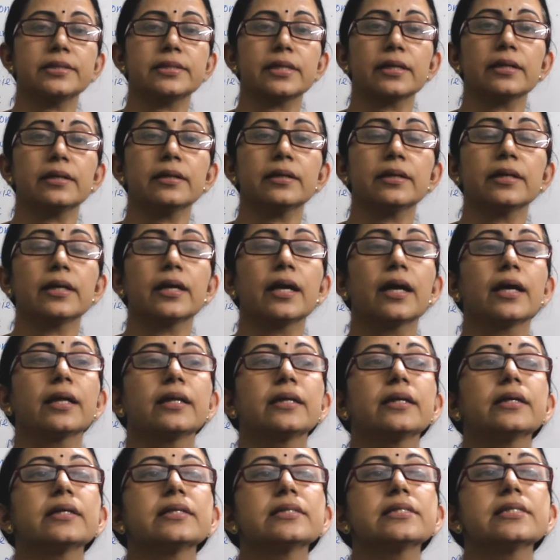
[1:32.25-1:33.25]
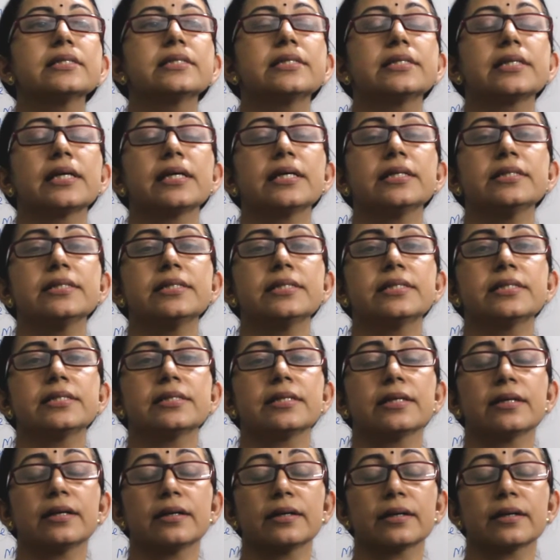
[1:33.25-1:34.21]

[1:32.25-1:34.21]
ring, and there is a change,